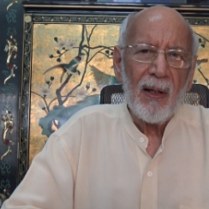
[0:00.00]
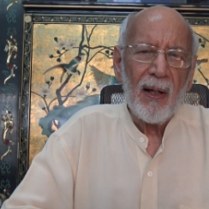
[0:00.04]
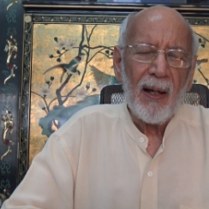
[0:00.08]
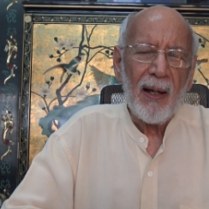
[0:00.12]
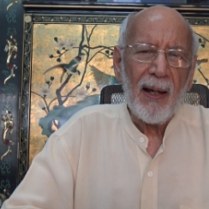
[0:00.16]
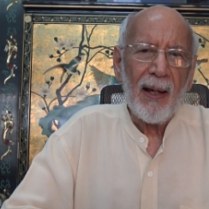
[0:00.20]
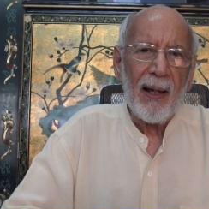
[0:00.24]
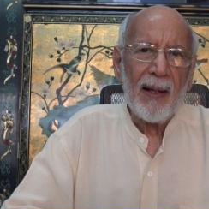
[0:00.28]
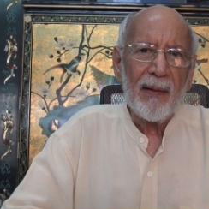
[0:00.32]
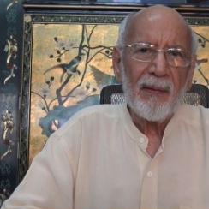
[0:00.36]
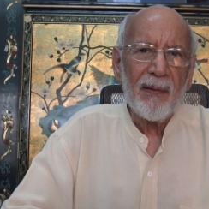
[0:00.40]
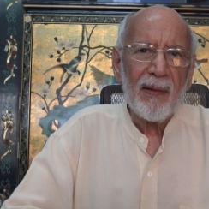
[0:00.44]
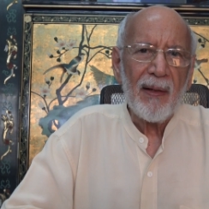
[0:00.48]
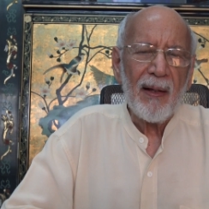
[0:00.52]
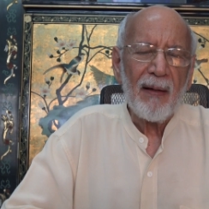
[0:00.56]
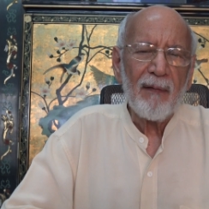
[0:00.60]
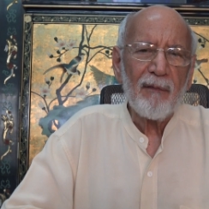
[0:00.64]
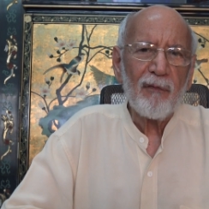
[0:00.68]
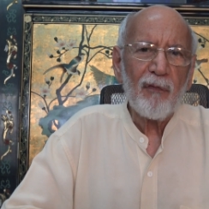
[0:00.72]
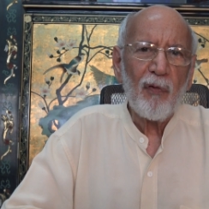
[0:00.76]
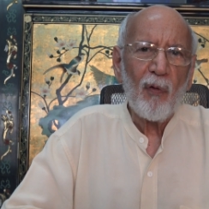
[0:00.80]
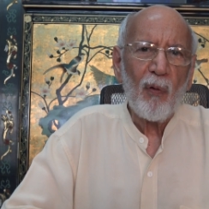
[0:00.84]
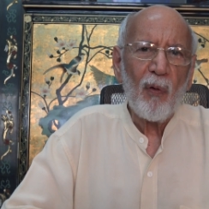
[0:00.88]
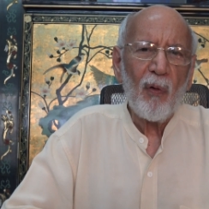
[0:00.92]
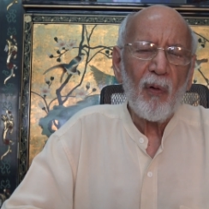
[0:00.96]
And
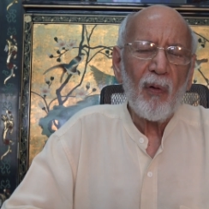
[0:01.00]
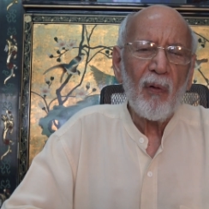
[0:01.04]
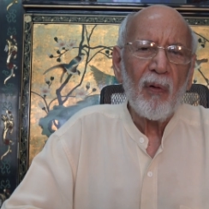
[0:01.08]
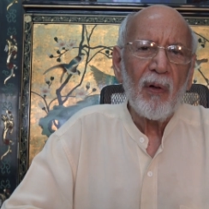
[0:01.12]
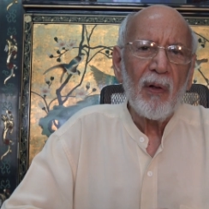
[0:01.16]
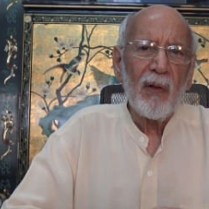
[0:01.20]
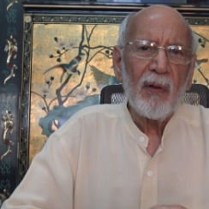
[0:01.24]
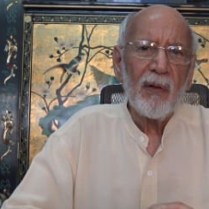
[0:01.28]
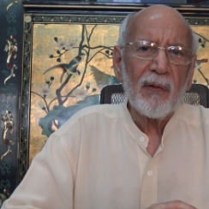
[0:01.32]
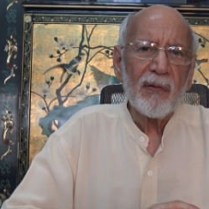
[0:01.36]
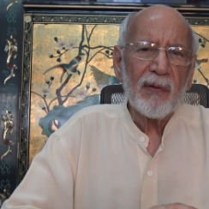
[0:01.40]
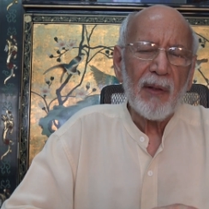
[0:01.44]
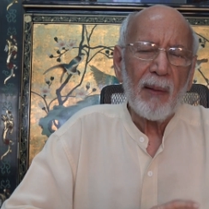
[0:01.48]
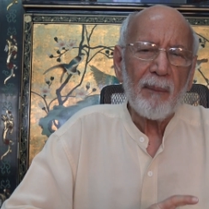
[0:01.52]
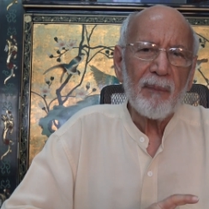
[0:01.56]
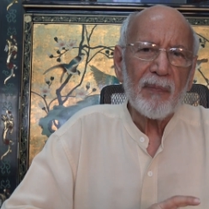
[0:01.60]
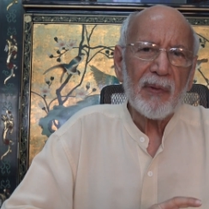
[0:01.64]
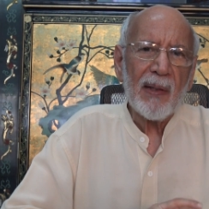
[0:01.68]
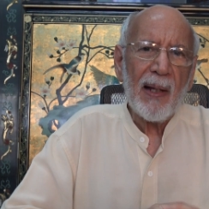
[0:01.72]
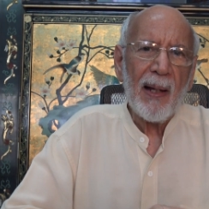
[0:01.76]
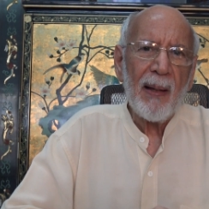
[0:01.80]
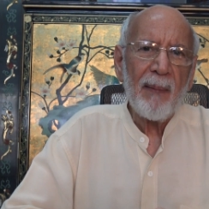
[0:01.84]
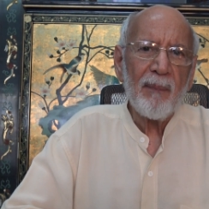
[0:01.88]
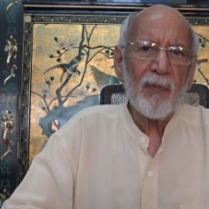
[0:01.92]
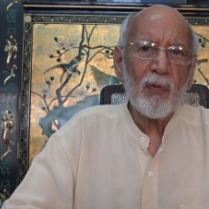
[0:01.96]
therefore,
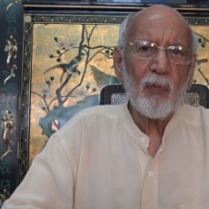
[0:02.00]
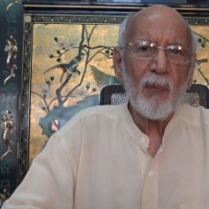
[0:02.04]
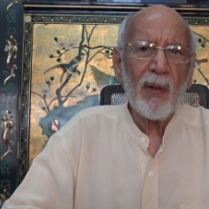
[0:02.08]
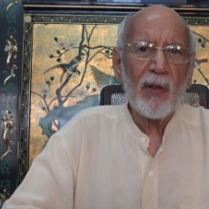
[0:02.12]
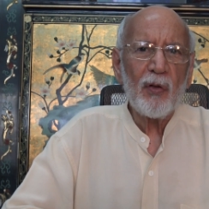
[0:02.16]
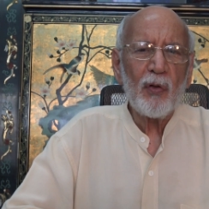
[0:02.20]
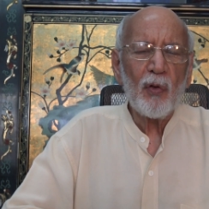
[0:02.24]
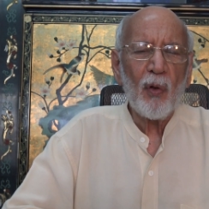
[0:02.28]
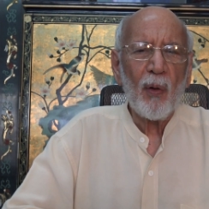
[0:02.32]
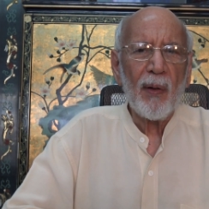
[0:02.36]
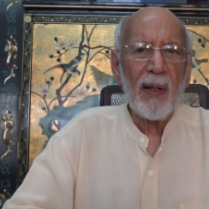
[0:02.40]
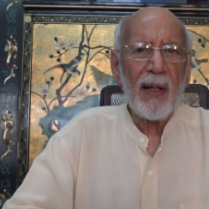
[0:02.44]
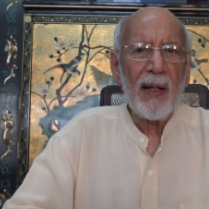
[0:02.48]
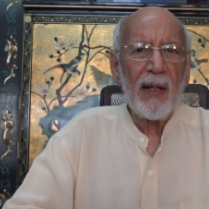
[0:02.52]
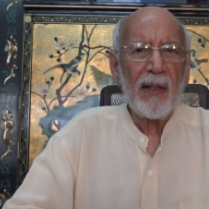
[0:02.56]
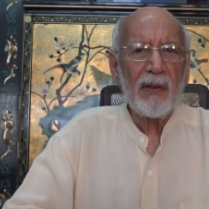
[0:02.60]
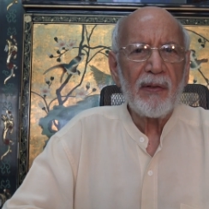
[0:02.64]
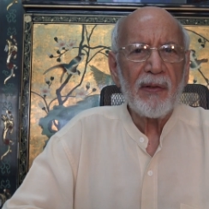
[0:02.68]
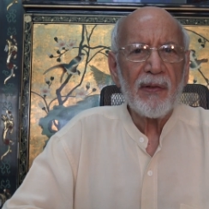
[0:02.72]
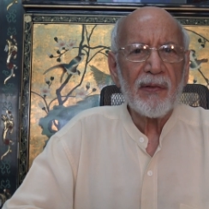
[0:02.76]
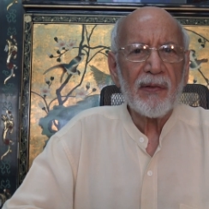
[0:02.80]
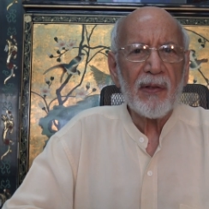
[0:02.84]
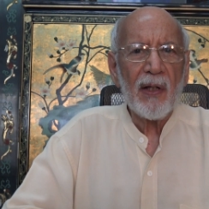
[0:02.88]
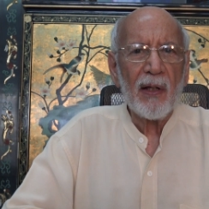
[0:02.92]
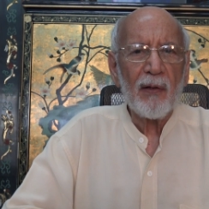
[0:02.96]
sometimes when your
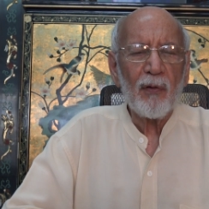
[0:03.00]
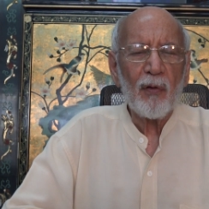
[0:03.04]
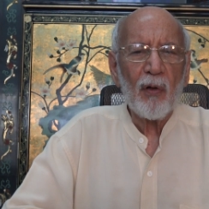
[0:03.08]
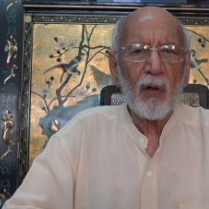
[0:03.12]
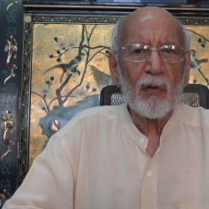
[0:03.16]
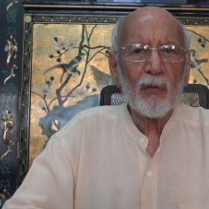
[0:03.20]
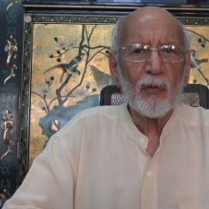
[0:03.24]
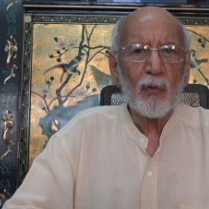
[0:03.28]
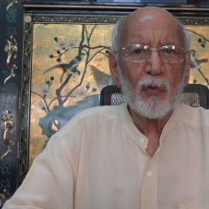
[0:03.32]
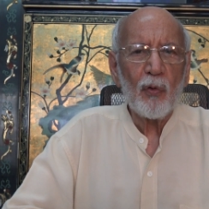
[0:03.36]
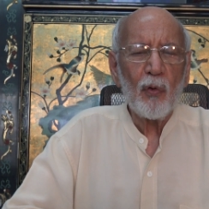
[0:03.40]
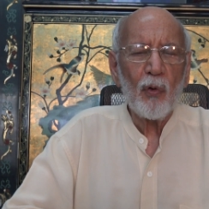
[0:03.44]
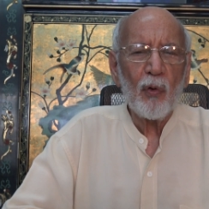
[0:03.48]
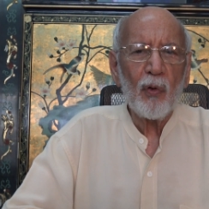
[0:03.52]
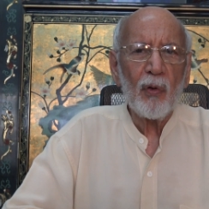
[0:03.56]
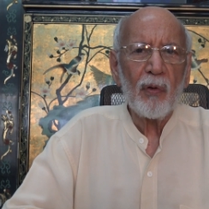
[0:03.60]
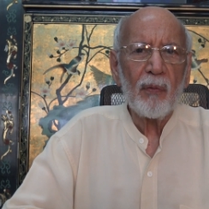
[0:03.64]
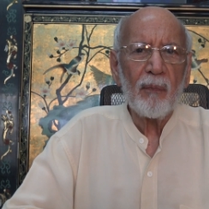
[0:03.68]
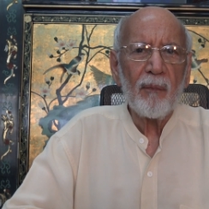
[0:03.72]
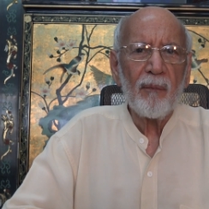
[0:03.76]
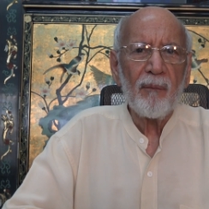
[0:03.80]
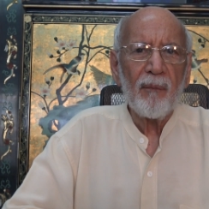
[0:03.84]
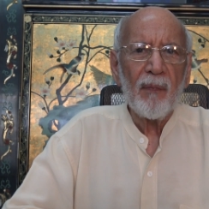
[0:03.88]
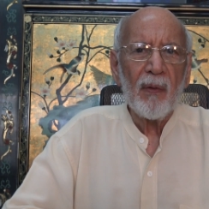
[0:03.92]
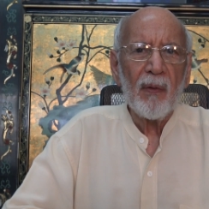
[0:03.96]
ages are not good,